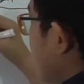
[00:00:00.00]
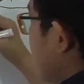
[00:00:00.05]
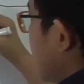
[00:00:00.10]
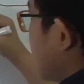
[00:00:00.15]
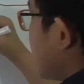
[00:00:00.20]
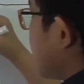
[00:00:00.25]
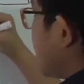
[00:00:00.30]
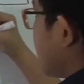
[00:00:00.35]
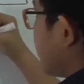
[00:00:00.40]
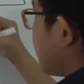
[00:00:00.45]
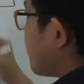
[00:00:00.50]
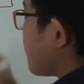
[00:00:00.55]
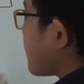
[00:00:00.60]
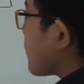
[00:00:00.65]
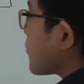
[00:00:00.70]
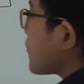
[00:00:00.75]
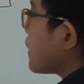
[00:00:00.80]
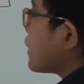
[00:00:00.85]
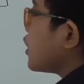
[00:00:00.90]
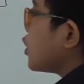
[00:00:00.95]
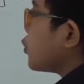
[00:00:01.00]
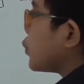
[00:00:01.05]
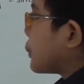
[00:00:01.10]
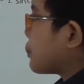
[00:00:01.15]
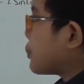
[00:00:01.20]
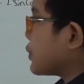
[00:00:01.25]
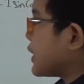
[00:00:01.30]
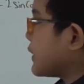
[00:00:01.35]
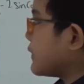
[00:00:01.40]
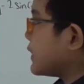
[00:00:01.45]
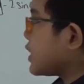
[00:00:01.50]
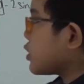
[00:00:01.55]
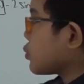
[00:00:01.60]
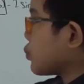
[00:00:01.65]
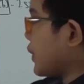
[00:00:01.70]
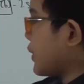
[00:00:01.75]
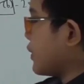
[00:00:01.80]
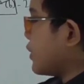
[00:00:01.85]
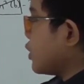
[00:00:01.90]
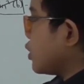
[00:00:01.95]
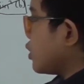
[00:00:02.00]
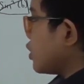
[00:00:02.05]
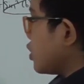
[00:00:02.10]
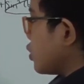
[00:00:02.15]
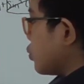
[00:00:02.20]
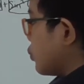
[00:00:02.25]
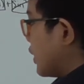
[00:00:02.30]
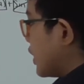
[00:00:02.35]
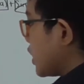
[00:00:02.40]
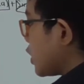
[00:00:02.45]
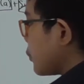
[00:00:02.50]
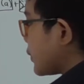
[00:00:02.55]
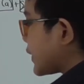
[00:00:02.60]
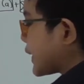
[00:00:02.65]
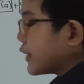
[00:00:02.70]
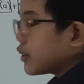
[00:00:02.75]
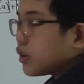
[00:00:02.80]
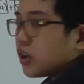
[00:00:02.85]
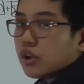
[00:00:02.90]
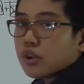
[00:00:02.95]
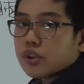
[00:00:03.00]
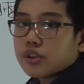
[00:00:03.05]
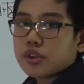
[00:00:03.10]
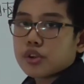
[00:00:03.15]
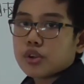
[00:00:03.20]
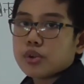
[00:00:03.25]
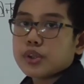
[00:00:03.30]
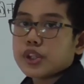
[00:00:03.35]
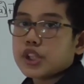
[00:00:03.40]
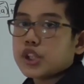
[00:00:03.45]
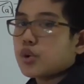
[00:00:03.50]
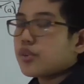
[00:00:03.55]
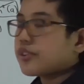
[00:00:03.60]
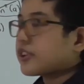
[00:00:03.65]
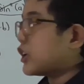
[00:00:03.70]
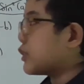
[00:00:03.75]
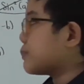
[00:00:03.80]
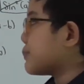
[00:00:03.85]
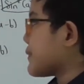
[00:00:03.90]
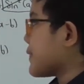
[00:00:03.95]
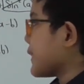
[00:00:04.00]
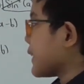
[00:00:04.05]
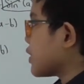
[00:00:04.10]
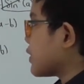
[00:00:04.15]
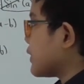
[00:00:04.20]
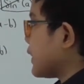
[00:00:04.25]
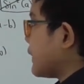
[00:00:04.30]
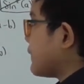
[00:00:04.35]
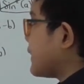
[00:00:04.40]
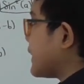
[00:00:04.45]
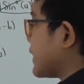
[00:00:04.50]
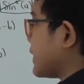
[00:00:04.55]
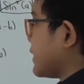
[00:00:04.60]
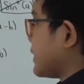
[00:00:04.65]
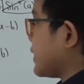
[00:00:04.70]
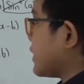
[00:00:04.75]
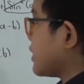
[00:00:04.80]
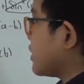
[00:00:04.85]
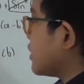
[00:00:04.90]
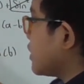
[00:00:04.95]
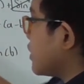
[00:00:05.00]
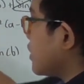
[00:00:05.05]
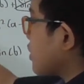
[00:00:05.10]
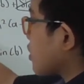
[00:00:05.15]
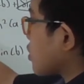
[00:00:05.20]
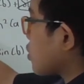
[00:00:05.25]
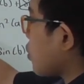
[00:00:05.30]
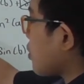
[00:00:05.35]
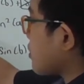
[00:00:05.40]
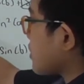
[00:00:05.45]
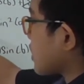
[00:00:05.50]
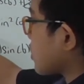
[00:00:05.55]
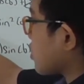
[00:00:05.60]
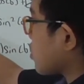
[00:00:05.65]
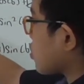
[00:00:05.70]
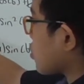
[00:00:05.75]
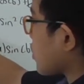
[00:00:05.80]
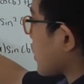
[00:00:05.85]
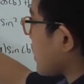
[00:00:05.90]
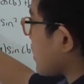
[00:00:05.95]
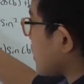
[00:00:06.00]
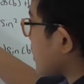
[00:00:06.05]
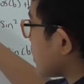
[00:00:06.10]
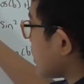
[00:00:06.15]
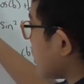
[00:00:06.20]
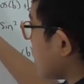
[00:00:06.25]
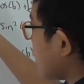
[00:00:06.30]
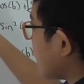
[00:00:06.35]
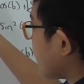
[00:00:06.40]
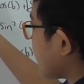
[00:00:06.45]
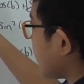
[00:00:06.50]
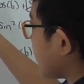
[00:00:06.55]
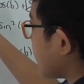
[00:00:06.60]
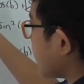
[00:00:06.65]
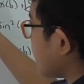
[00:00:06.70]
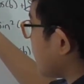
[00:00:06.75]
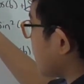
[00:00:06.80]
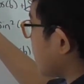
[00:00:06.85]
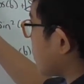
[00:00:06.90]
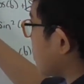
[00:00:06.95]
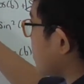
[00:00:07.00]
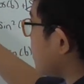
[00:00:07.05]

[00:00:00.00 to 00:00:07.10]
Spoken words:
And then we put in this one. Well, we can also use our Pythagorean identity, cosine squared of A minus